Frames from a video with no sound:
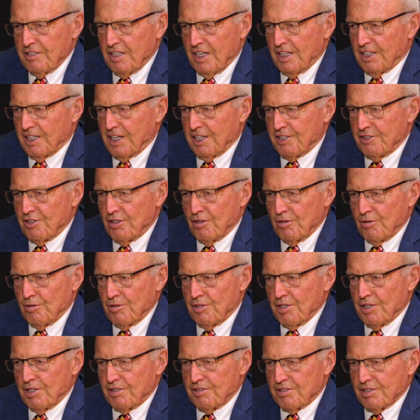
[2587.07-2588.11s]
and I know
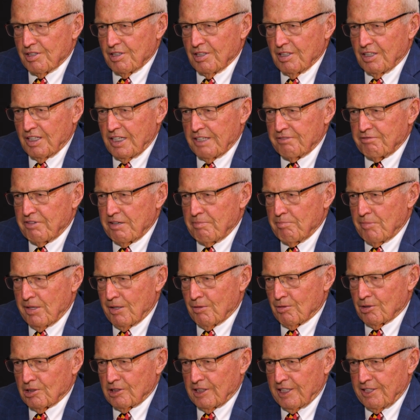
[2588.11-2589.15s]
that every
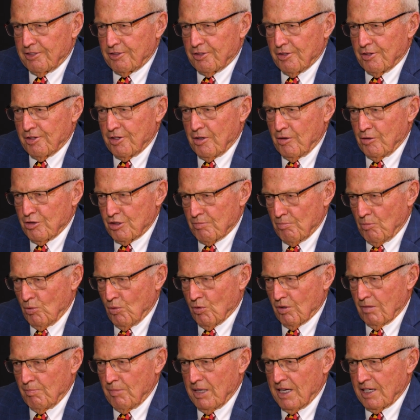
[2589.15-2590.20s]
Marylander knows more
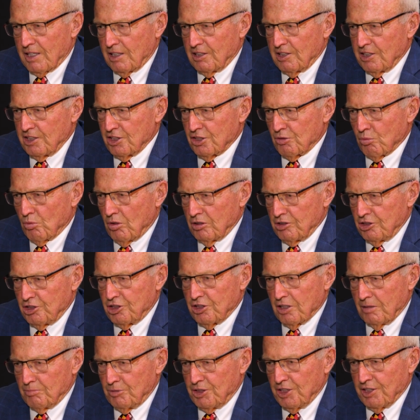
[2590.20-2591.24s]
about at least one
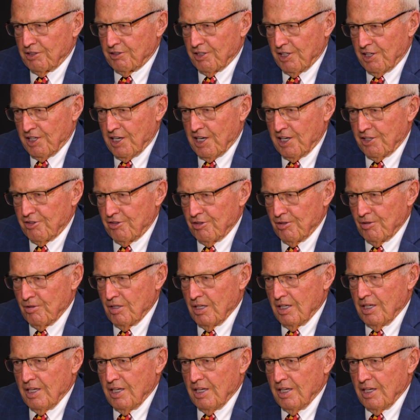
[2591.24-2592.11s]
subject than I do.